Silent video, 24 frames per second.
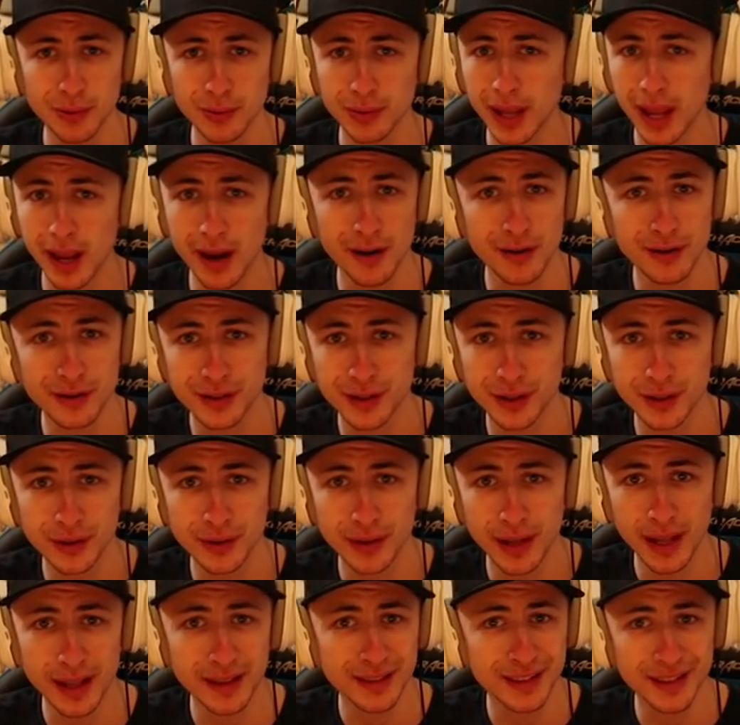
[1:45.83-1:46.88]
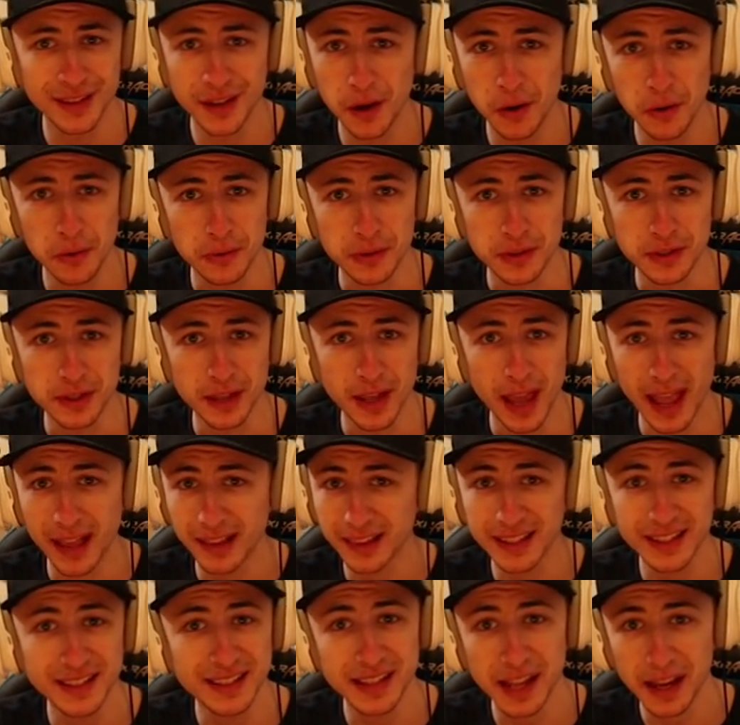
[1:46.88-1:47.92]
who cares, dude? It's a nose. At
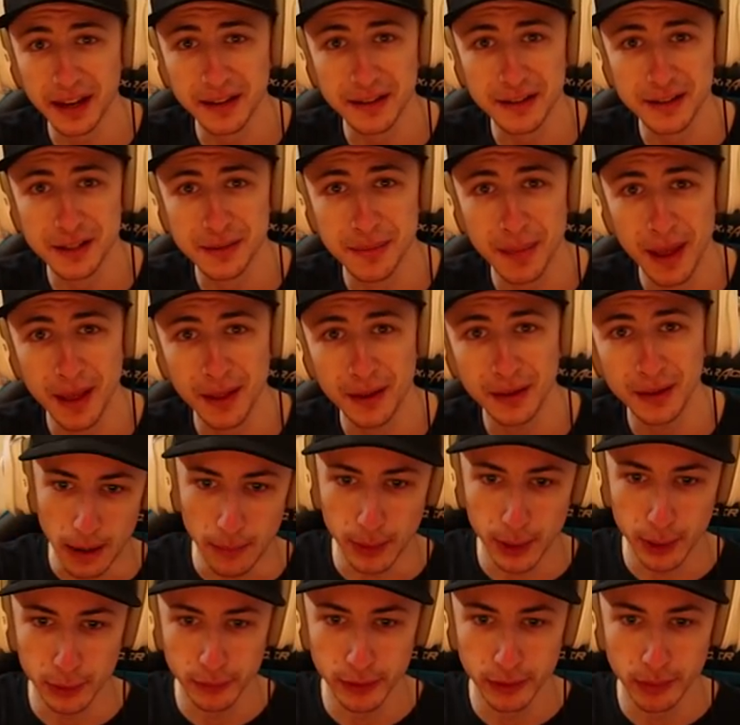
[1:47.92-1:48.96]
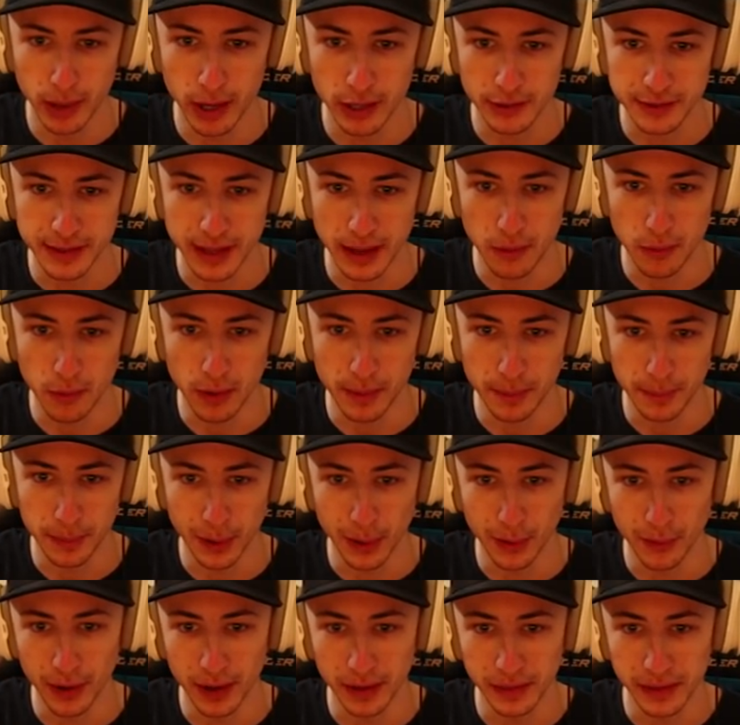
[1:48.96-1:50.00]
least I can smell. I want to rewatch that one
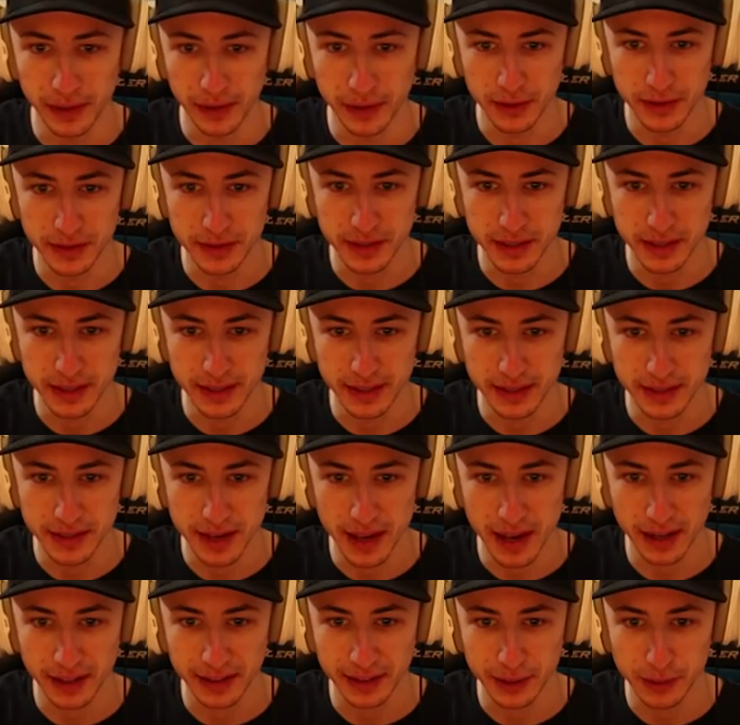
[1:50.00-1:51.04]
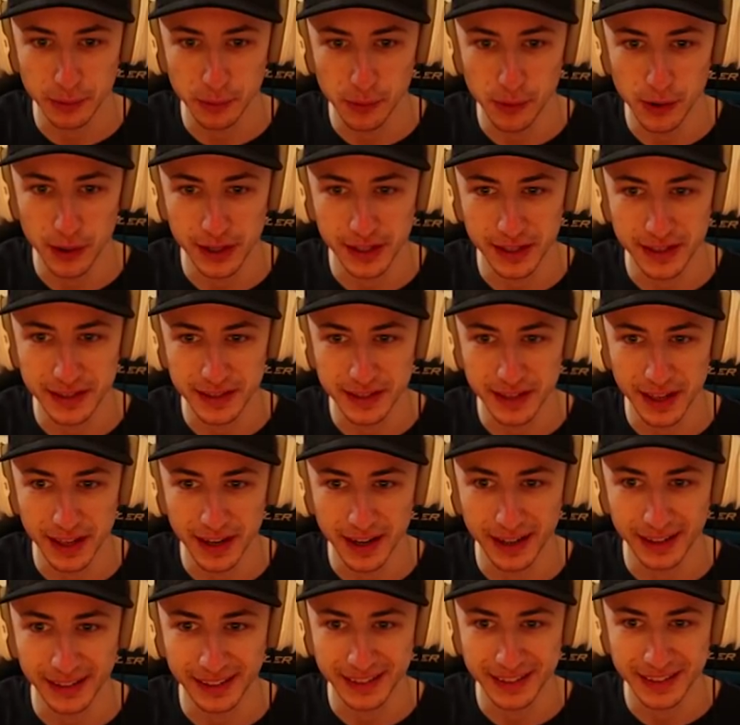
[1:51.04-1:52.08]
part right there to see exactly what he said.
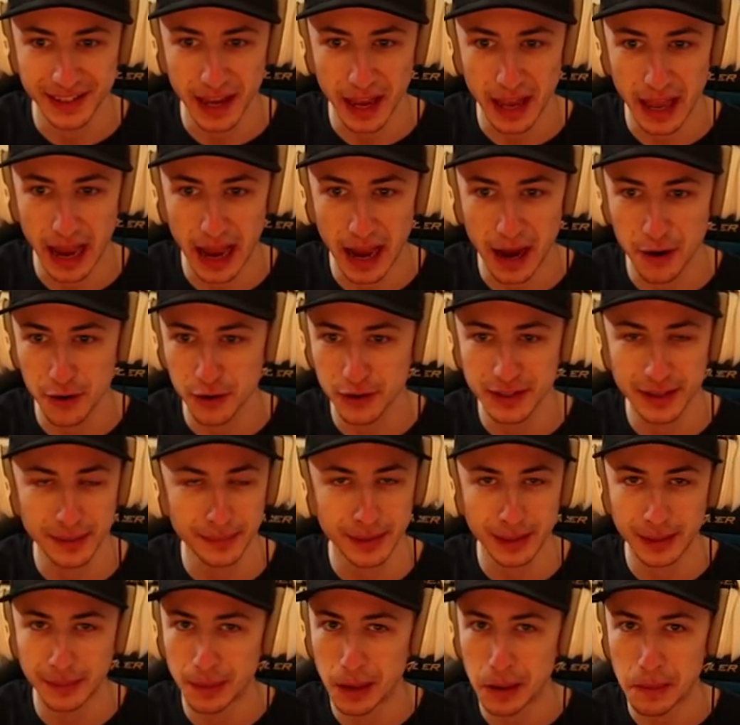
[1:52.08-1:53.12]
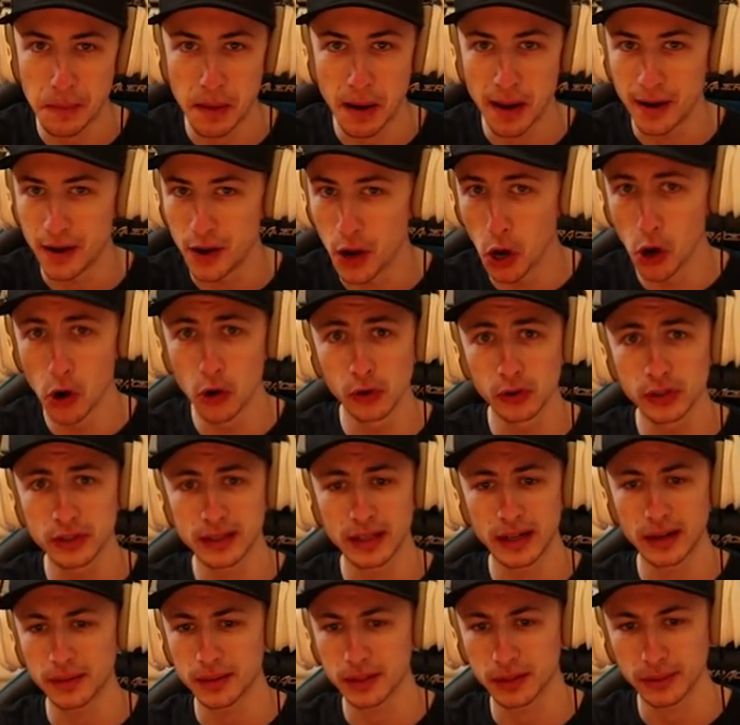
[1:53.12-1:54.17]
Because I, I, heard something about my nose,
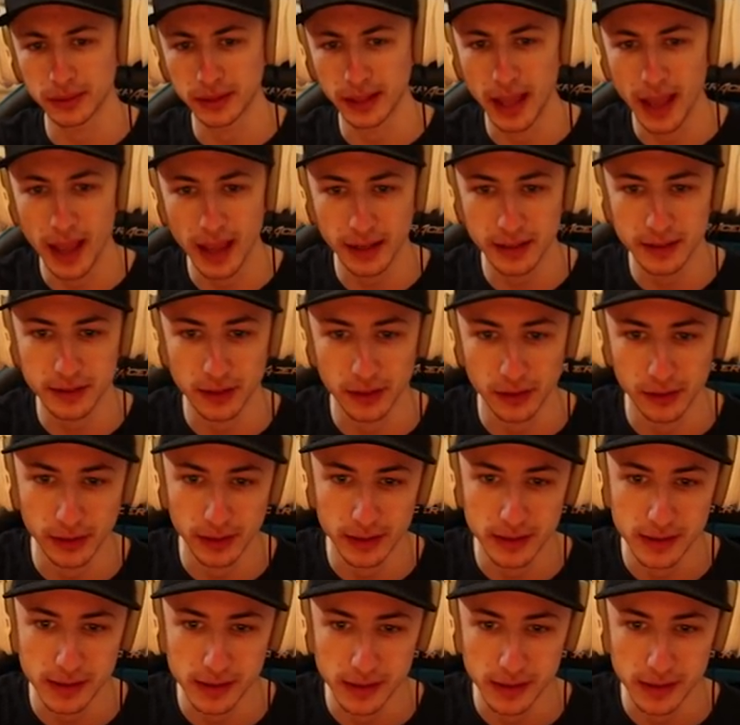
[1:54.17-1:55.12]
and I was like, what the heck? So let's